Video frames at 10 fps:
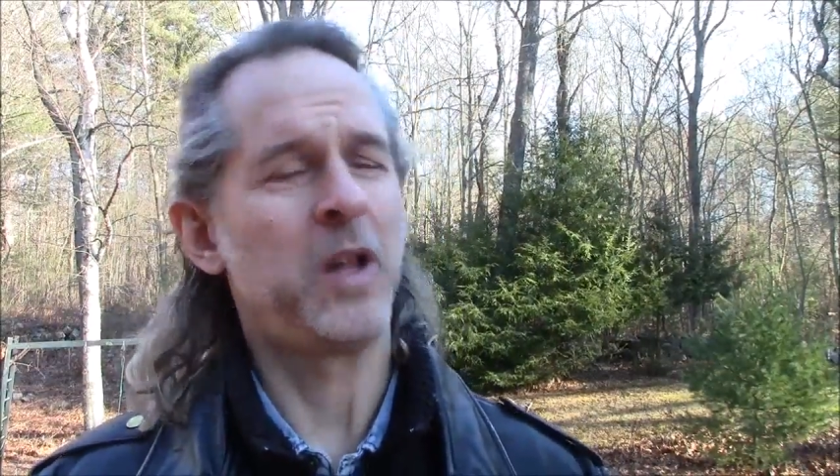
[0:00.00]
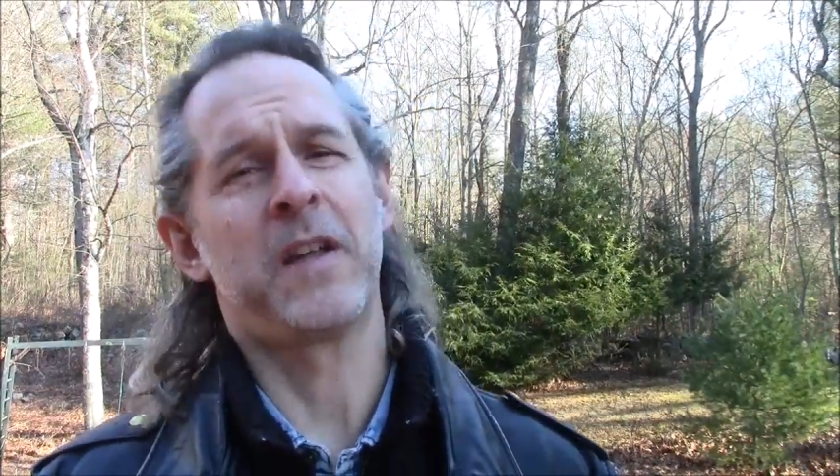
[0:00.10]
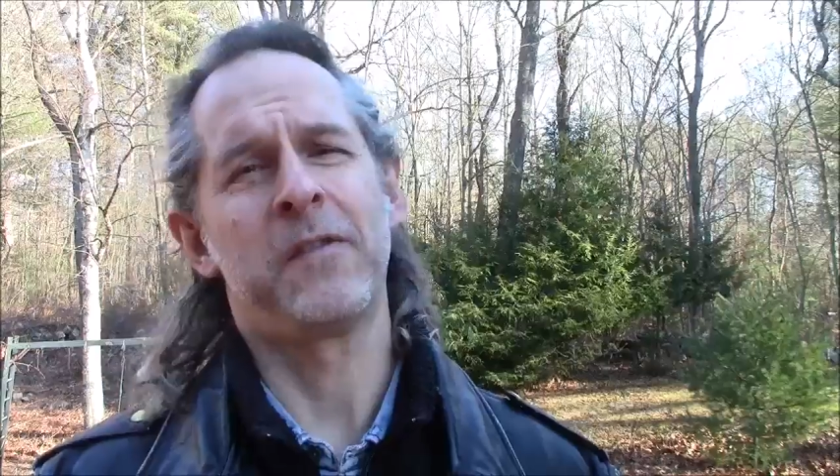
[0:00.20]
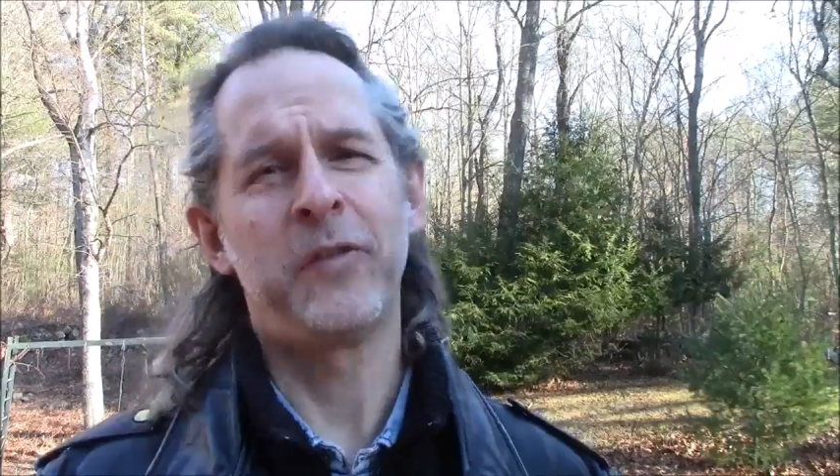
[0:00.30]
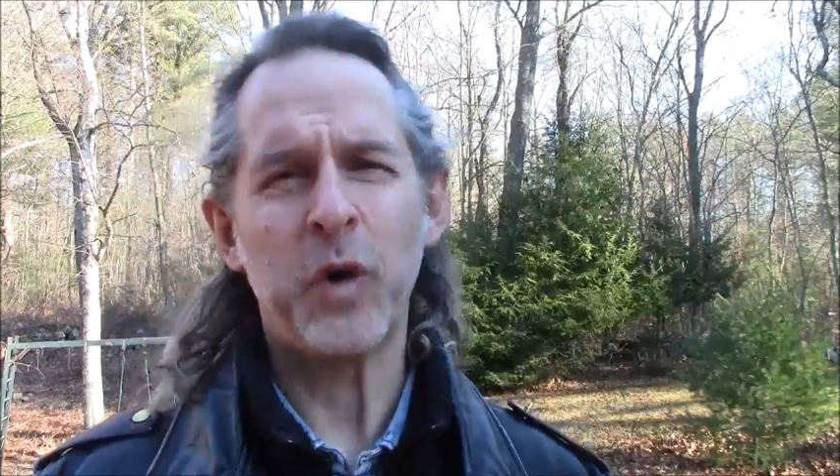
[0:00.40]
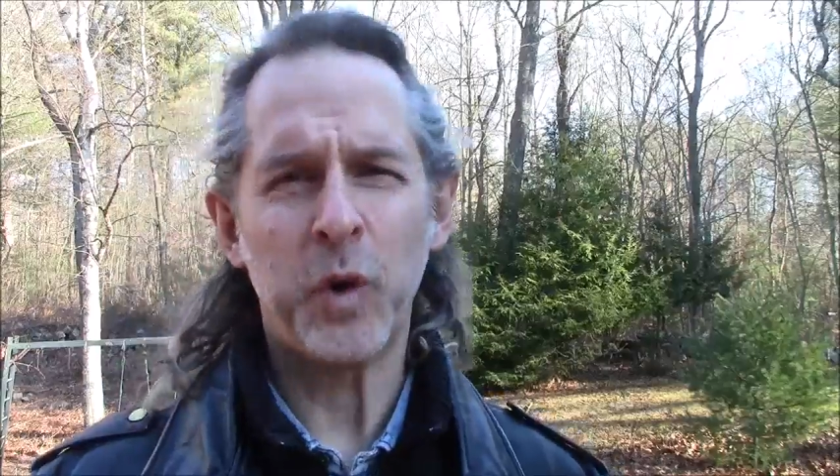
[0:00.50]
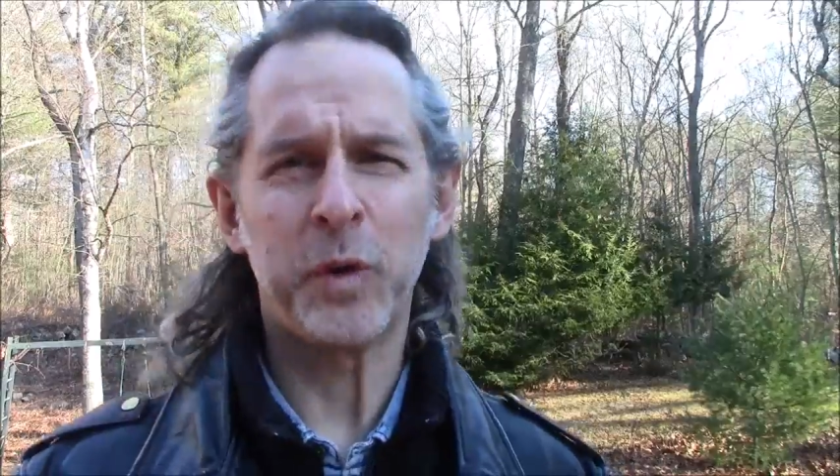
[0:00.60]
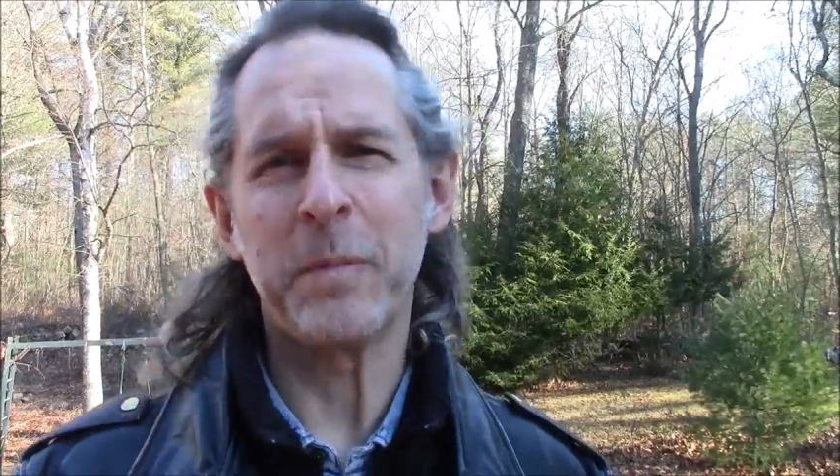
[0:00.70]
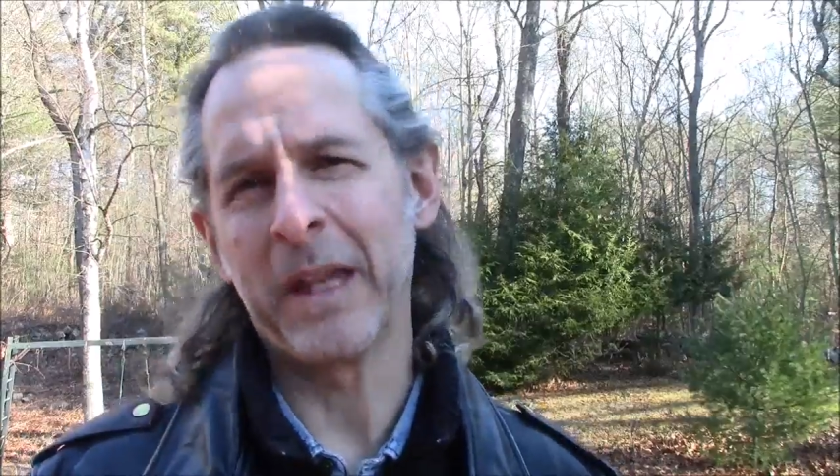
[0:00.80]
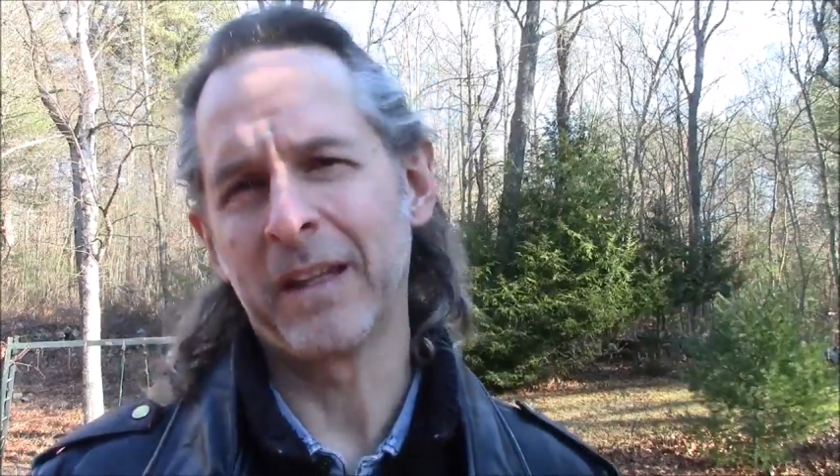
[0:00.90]

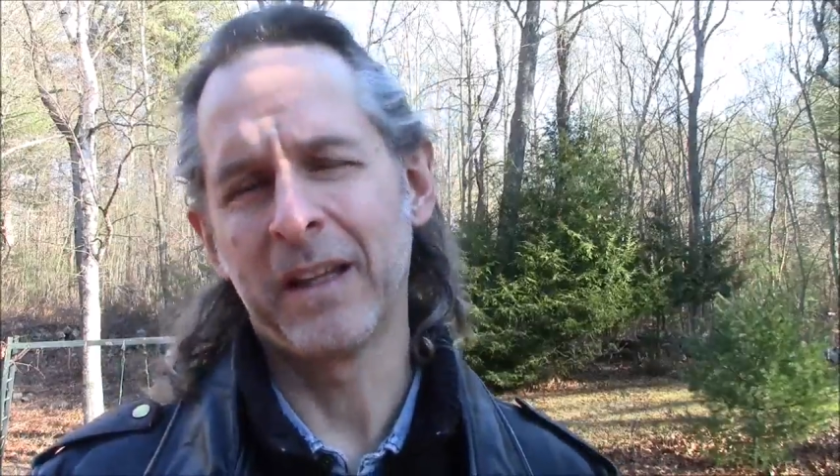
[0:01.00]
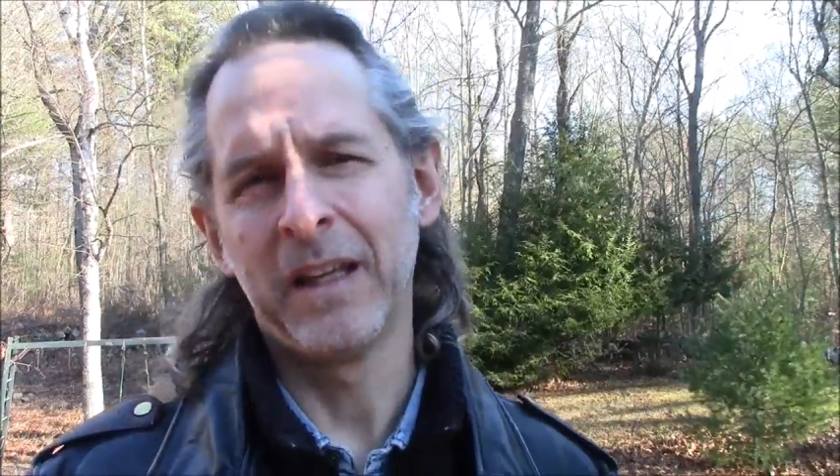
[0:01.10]
unfoldment